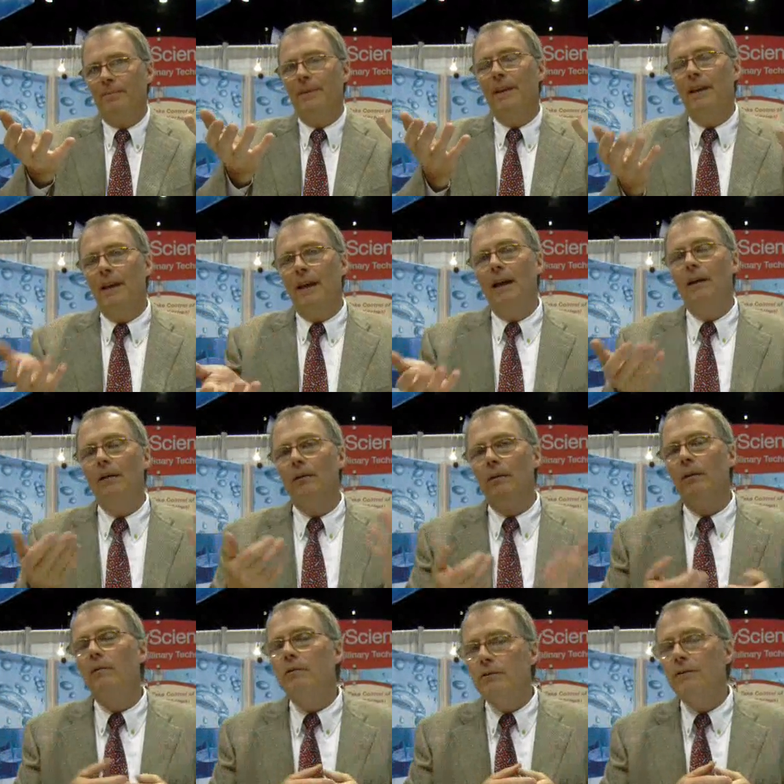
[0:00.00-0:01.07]
And it
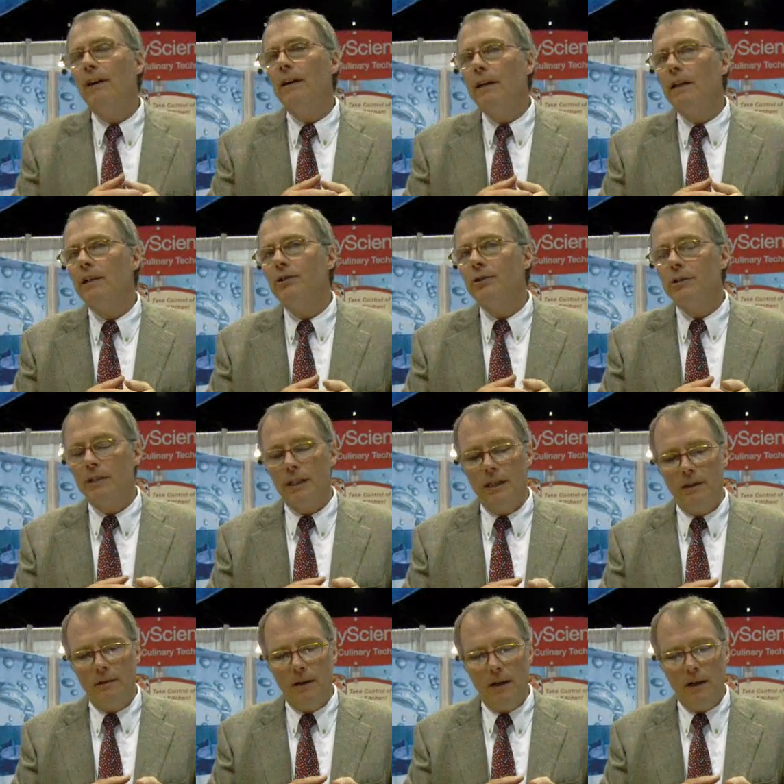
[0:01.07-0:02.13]
was very interesting
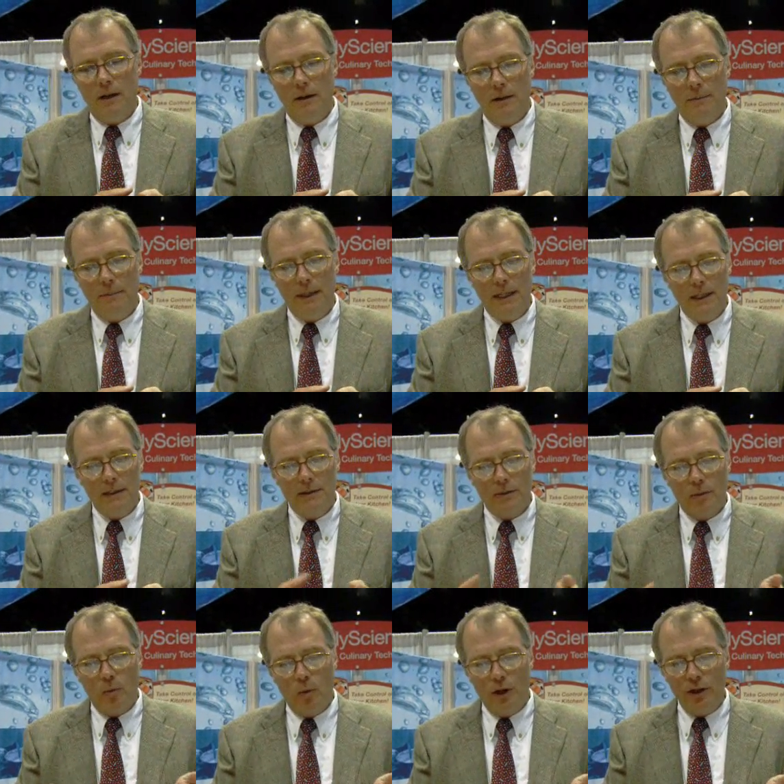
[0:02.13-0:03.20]
because
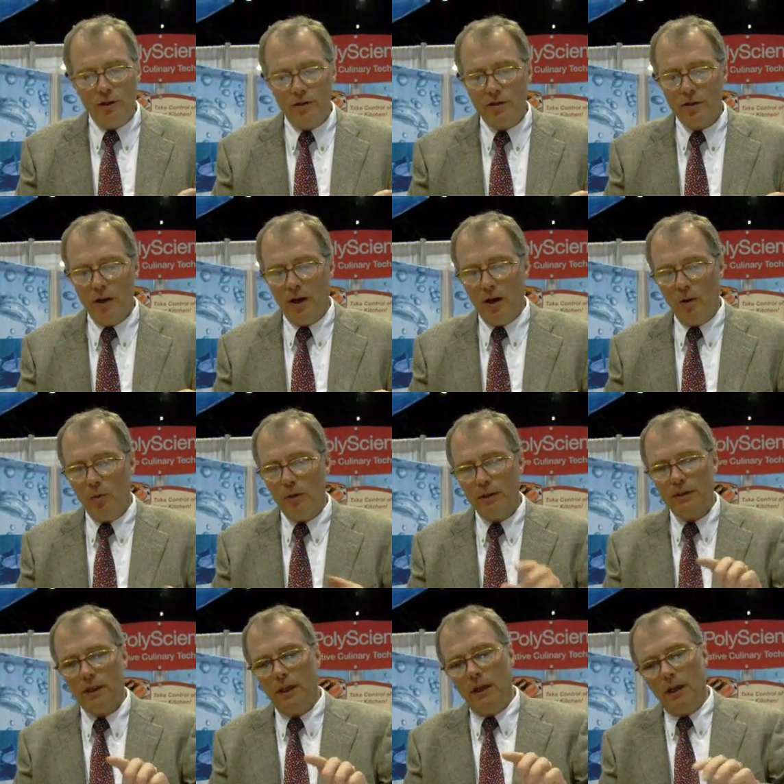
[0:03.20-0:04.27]
what you saw was
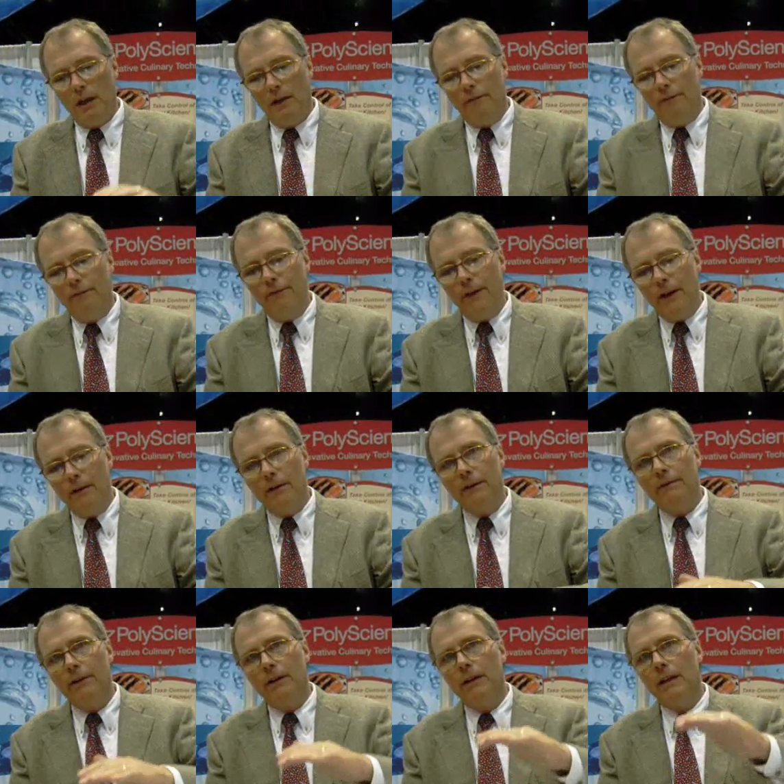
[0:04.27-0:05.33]
very, very
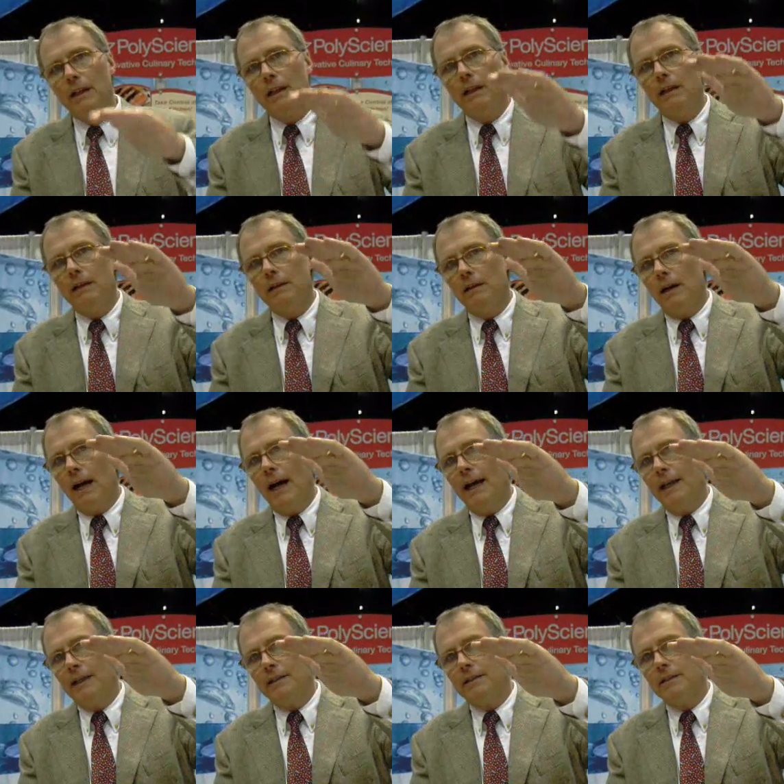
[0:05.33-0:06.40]
clear ice,
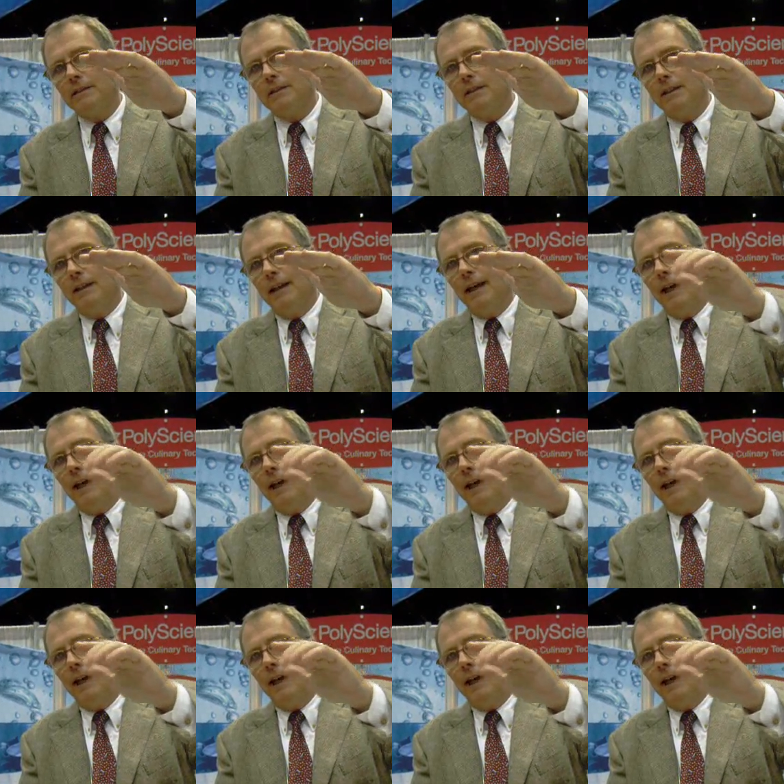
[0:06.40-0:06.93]
and then